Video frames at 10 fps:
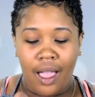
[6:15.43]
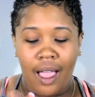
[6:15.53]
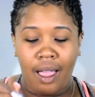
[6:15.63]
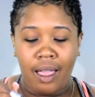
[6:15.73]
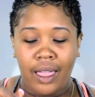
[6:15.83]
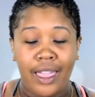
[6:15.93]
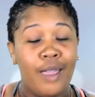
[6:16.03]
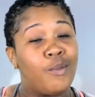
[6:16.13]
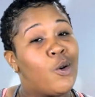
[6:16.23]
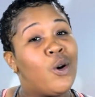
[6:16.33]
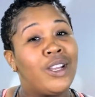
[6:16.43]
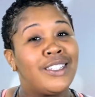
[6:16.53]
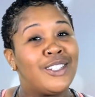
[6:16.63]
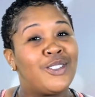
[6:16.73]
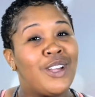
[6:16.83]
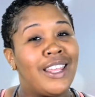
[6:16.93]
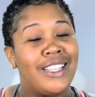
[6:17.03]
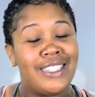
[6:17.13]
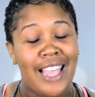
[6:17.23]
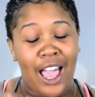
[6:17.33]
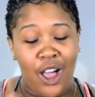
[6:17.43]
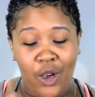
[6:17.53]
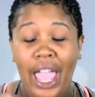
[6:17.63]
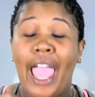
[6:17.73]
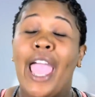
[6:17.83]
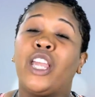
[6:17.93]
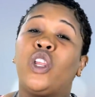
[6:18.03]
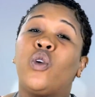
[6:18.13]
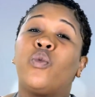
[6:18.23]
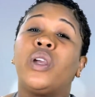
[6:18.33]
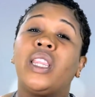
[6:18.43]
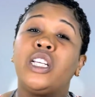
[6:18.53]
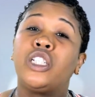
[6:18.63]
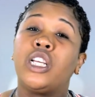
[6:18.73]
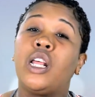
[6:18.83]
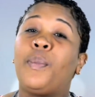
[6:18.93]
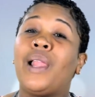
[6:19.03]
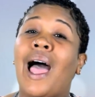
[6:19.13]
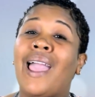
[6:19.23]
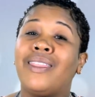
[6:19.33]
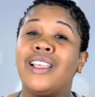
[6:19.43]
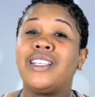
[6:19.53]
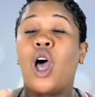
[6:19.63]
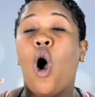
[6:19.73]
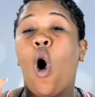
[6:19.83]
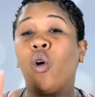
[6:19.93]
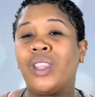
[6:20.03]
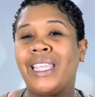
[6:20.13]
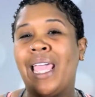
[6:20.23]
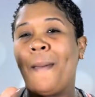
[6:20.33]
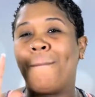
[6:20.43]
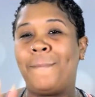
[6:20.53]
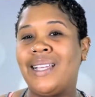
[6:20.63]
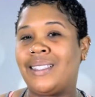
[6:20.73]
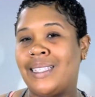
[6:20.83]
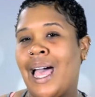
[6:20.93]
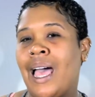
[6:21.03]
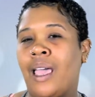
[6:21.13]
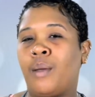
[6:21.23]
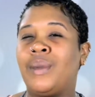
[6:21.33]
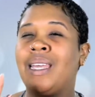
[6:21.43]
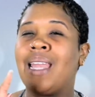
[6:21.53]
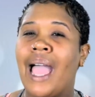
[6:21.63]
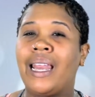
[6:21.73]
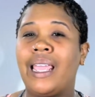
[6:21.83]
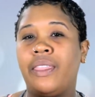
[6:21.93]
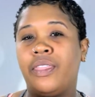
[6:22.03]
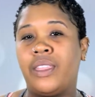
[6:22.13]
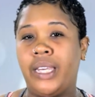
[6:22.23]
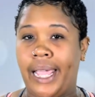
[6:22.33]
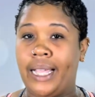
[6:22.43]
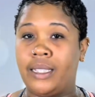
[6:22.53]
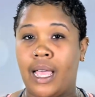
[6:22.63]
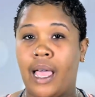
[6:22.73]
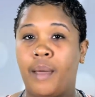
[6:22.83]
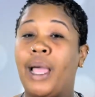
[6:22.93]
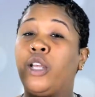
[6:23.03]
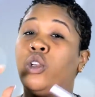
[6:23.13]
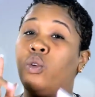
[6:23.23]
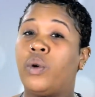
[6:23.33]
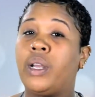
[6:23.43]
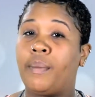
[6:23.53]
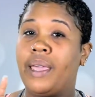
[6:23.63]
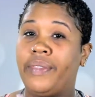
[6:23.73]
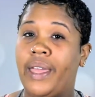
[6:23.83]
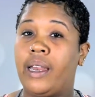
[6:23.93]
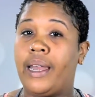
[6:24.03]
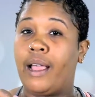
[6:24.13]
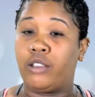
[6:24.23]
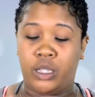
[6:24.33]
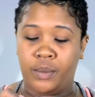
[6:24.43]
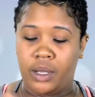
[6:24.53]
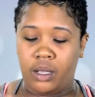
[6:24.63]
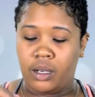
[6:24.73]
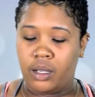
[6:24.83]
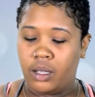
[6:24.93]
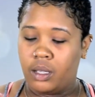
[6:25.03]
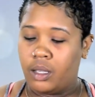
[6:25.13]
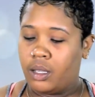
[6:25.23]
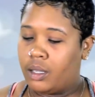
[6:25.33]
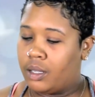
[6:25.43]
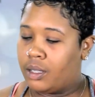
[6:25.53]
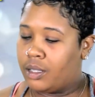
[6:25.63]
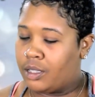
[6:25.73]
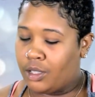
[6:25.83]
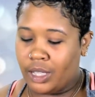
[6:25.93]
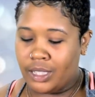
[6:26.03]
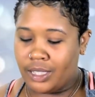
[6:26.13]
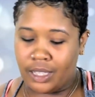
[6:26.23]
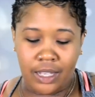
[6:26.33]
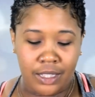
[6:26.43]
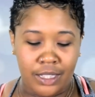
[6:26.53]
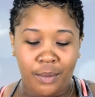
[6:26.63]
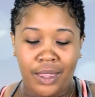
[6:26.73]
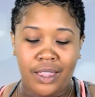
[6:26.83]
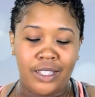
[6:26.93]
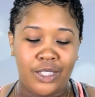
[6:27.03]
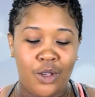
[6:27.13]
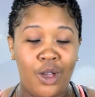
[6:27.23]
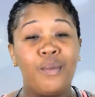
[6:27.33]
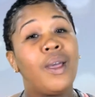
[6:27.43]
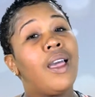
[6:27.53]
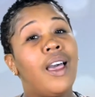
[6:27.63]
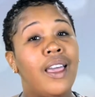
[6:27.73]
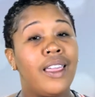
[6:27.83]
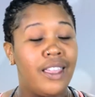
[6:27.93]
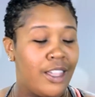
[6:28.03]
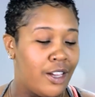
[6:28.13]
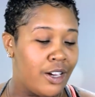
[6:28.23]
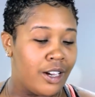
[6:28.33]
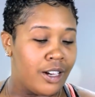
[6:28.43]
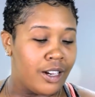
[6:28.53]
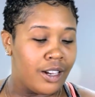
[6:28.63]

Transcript: I am going to try this out, and you really should apply this only at bedtime, not in the daytime. I do want to make that announcement. So let's get some of this on my eye here.